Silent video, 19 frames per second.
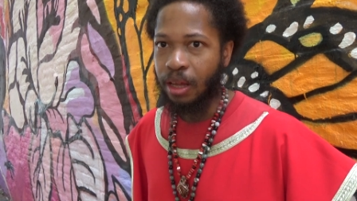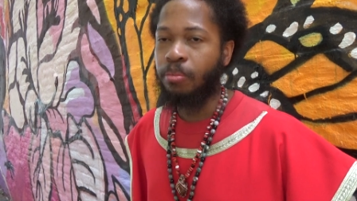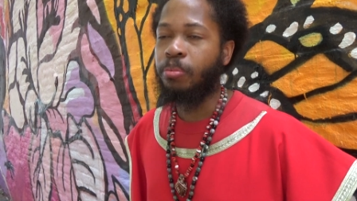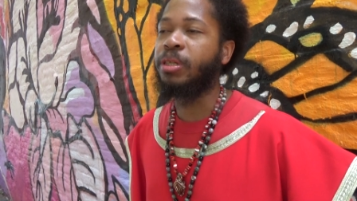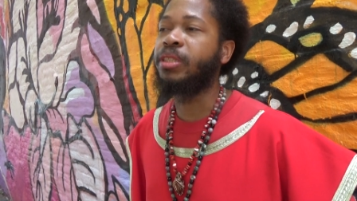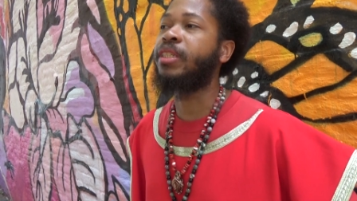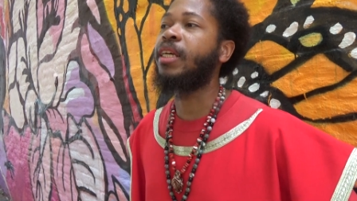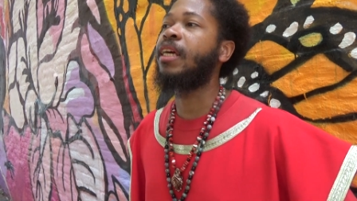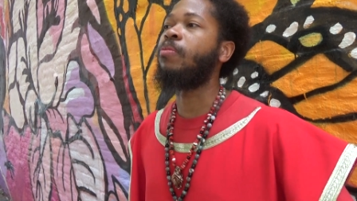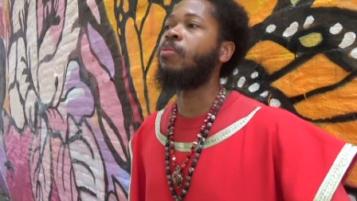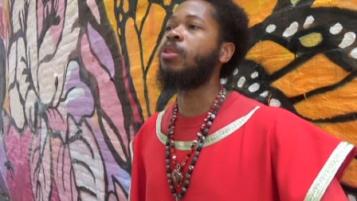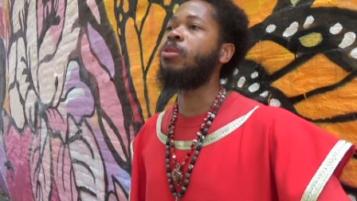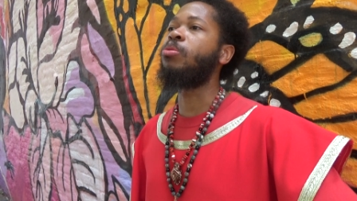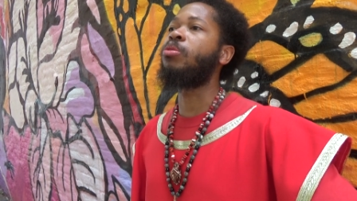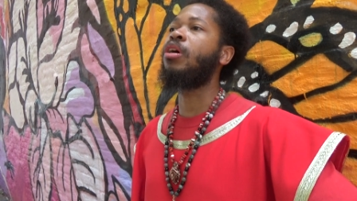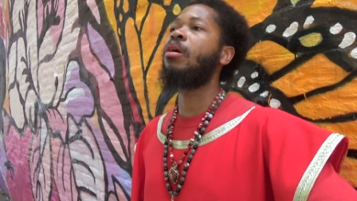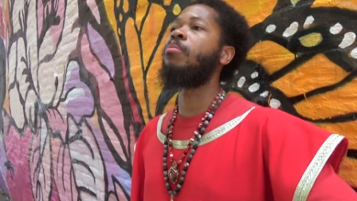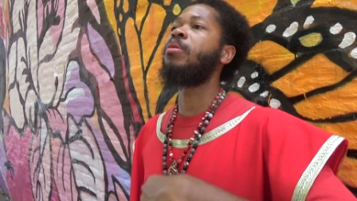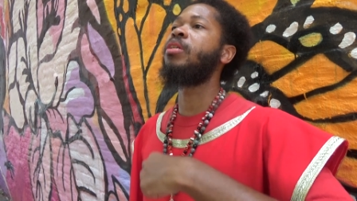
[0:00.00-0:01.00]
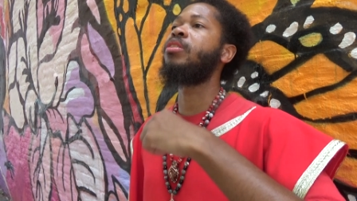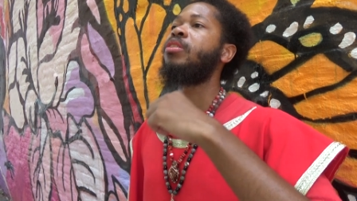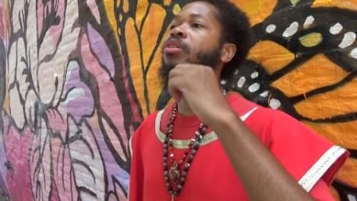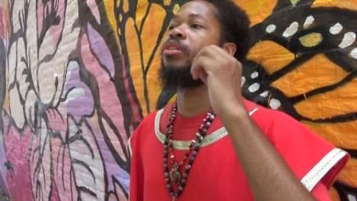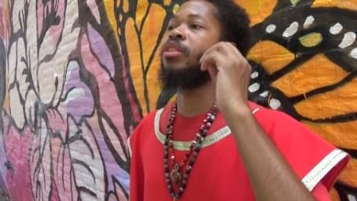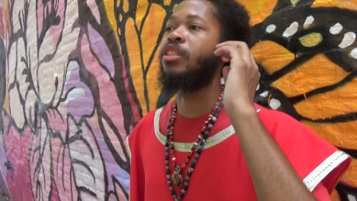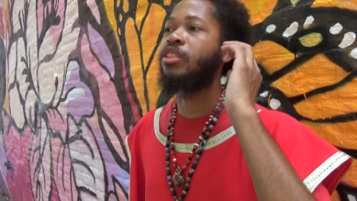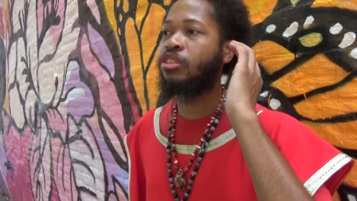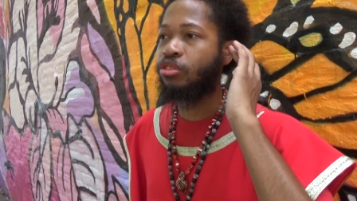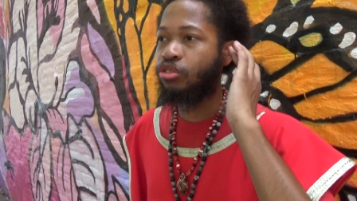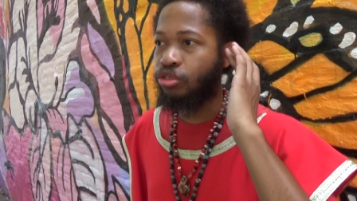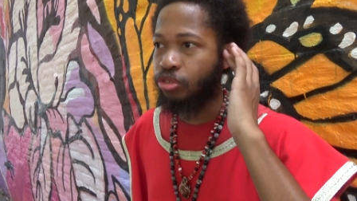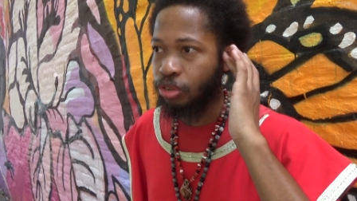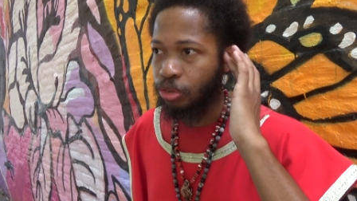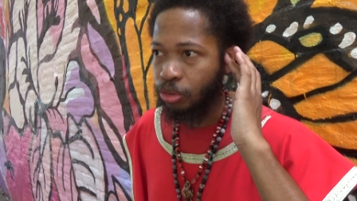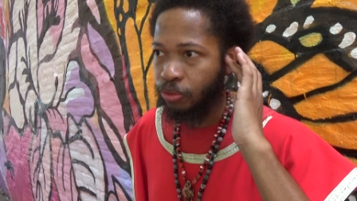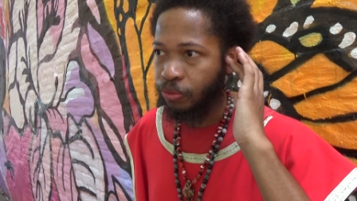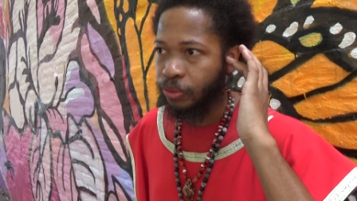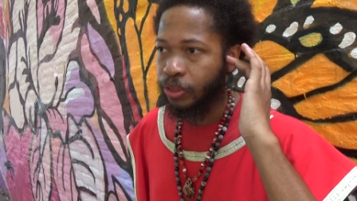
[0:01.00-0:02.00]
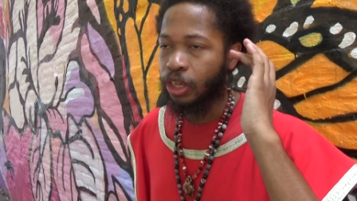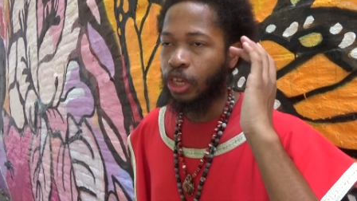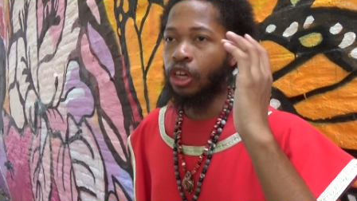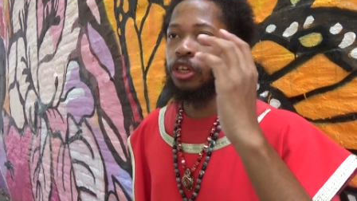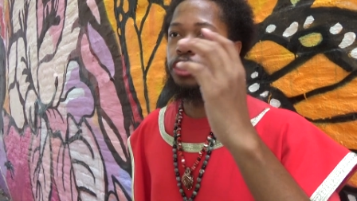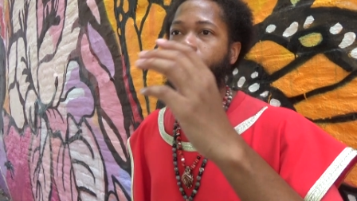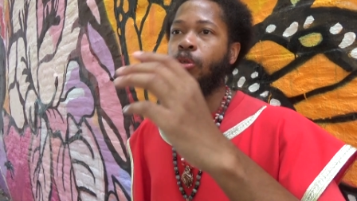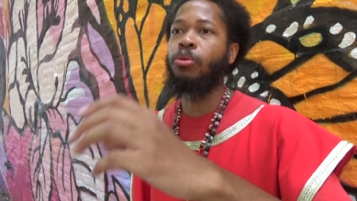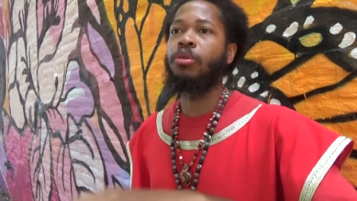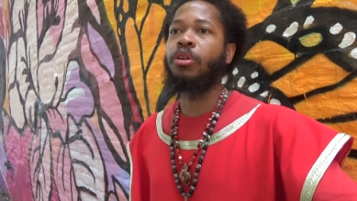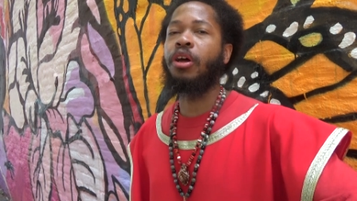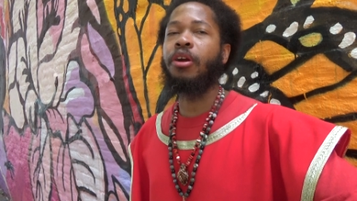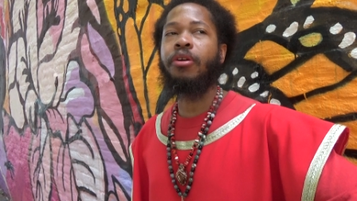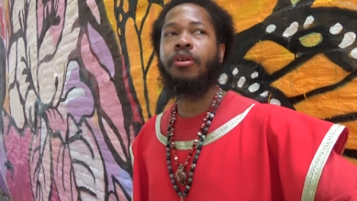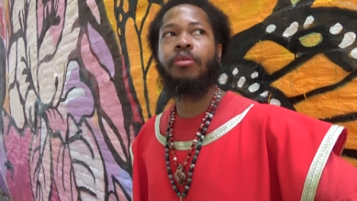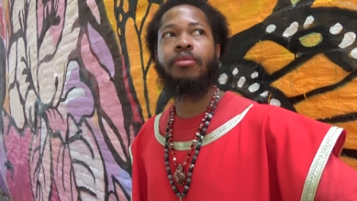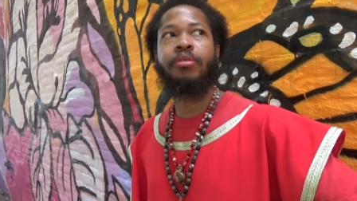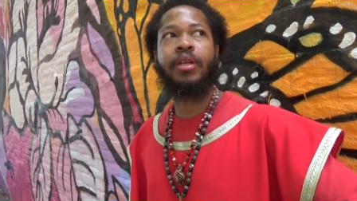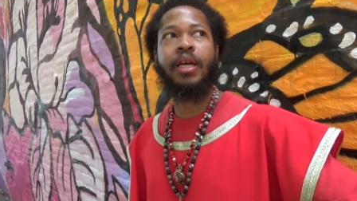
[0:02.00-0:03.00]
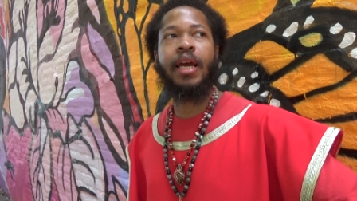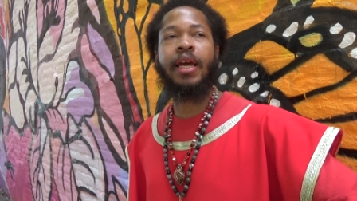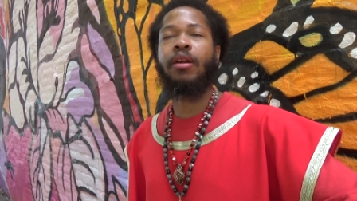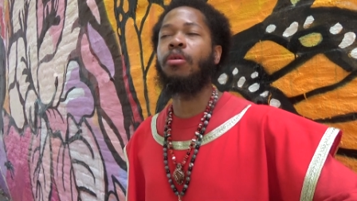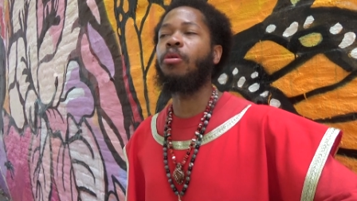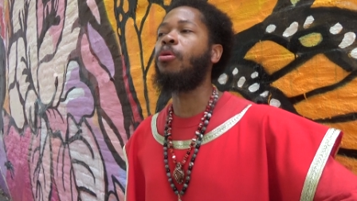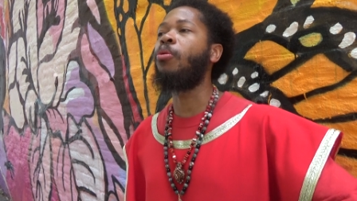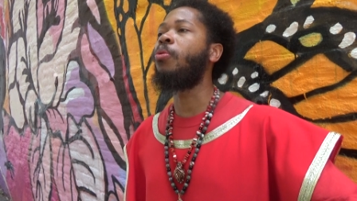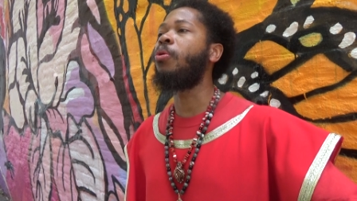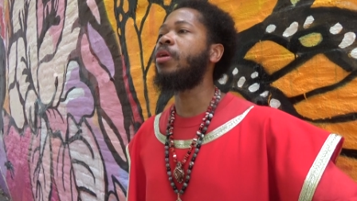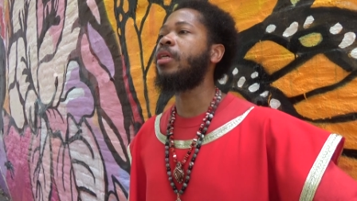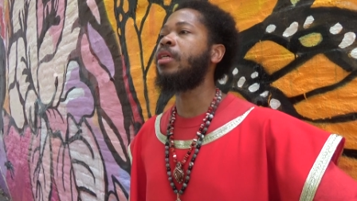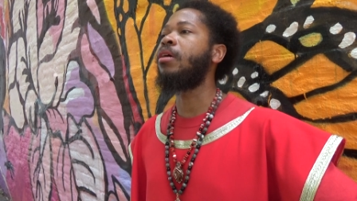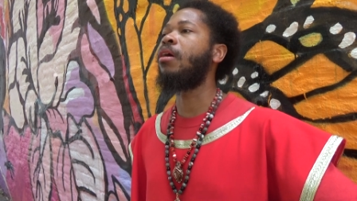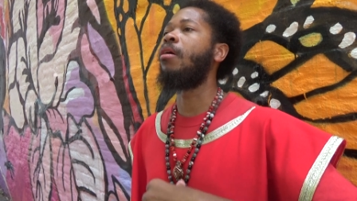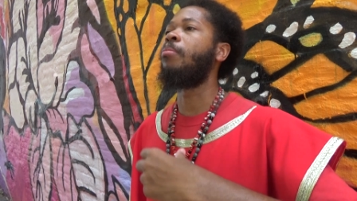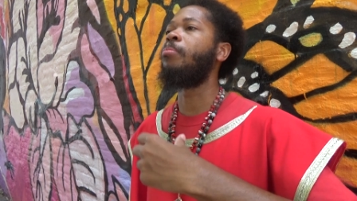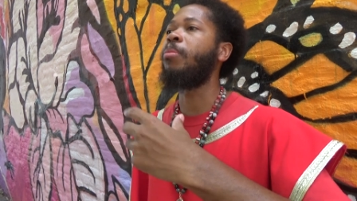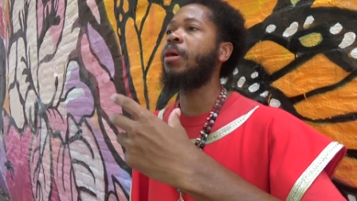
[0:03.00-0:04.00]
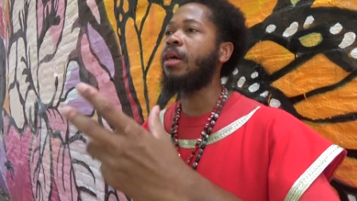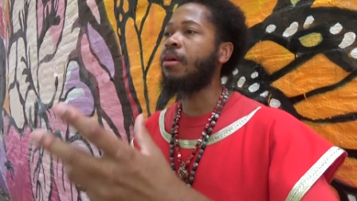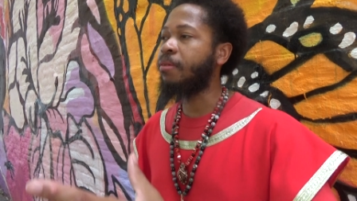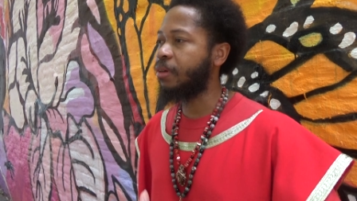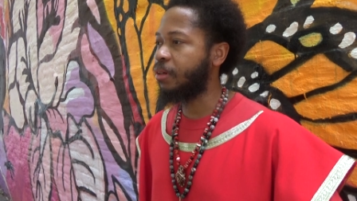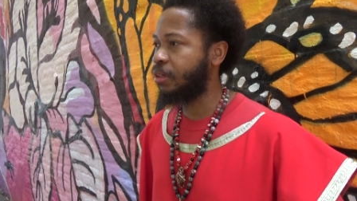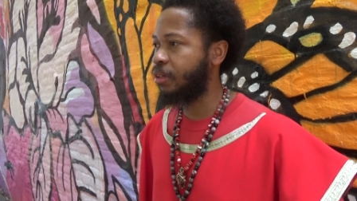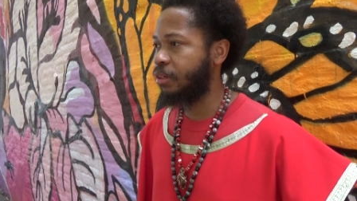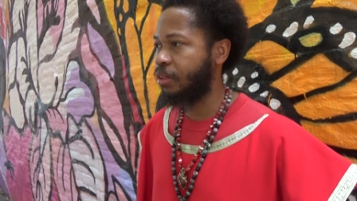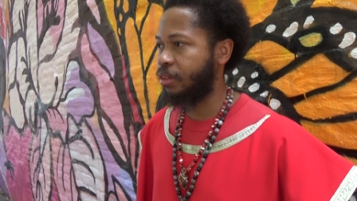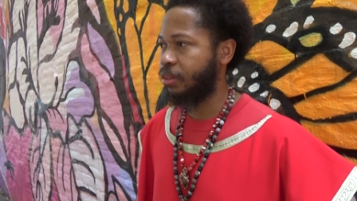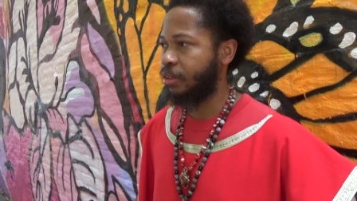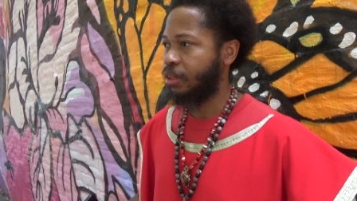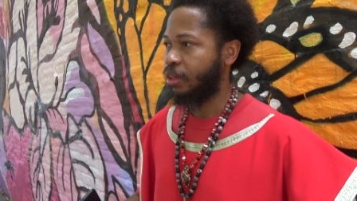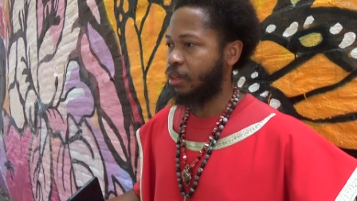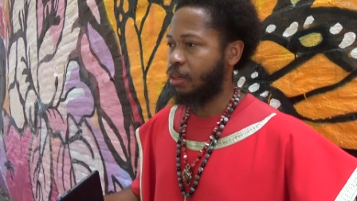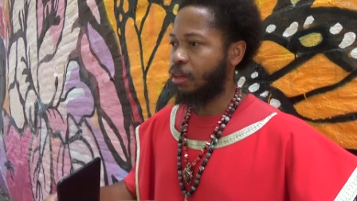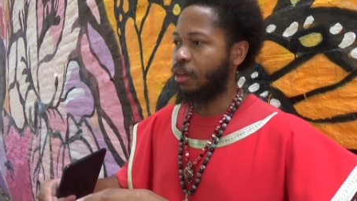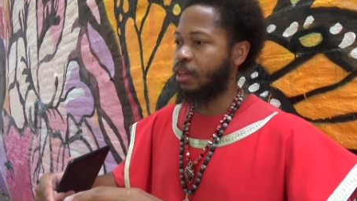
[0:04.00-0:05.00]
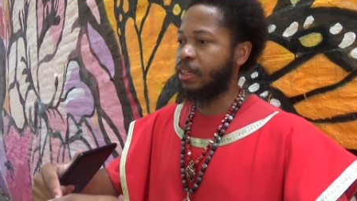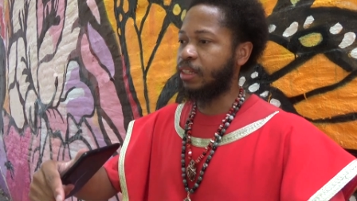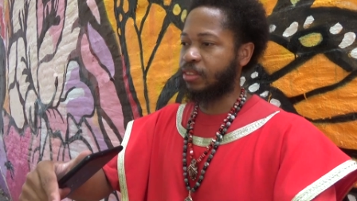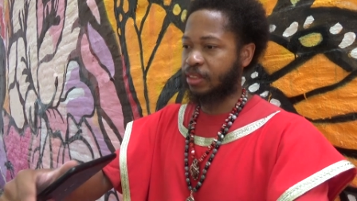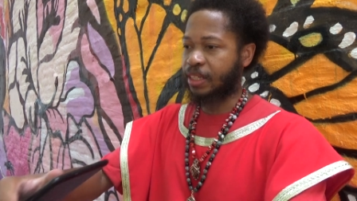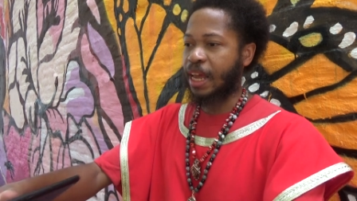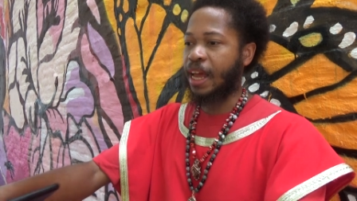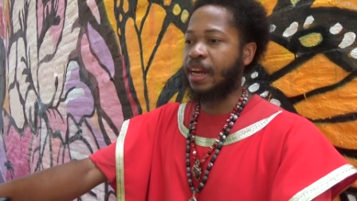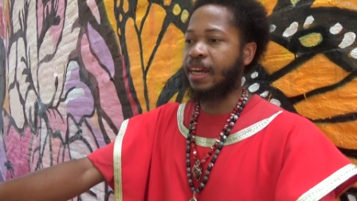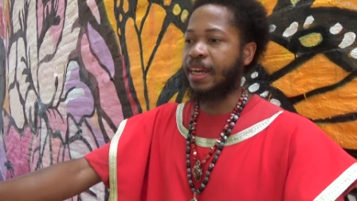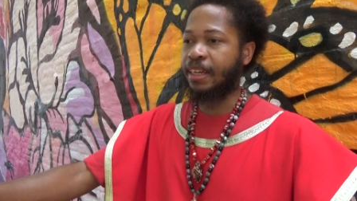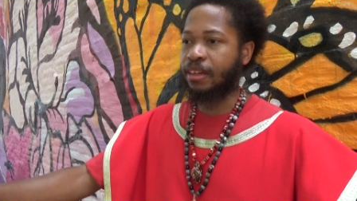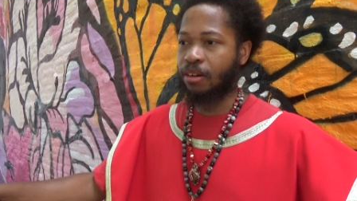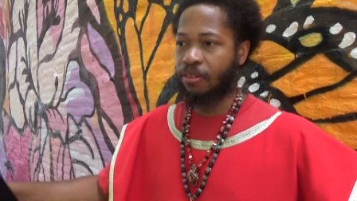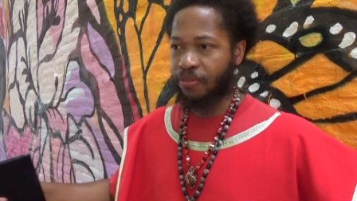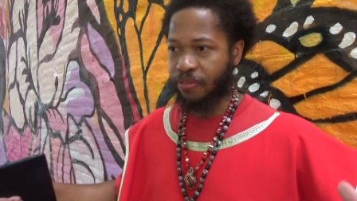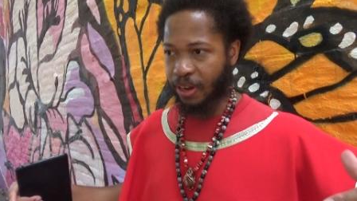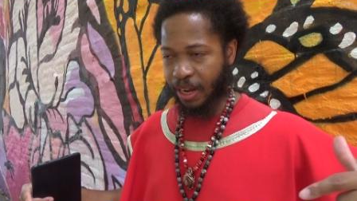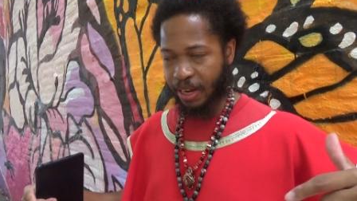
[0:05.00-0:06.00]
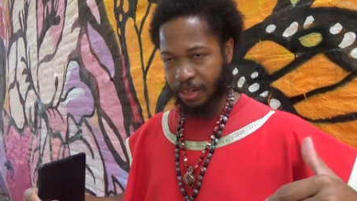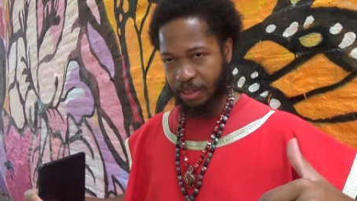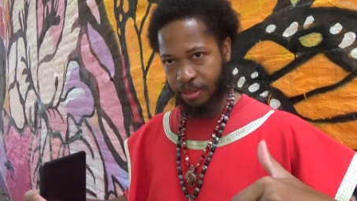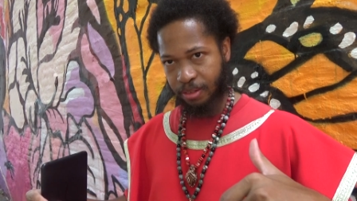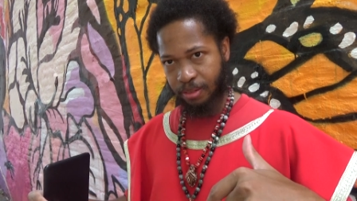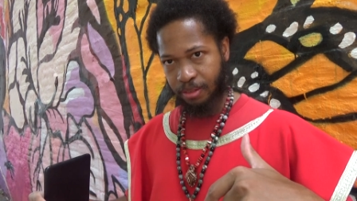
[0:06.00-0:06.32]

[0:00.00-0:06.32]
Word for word: But then when you come into this truth, you learn that only America is that lake of fire.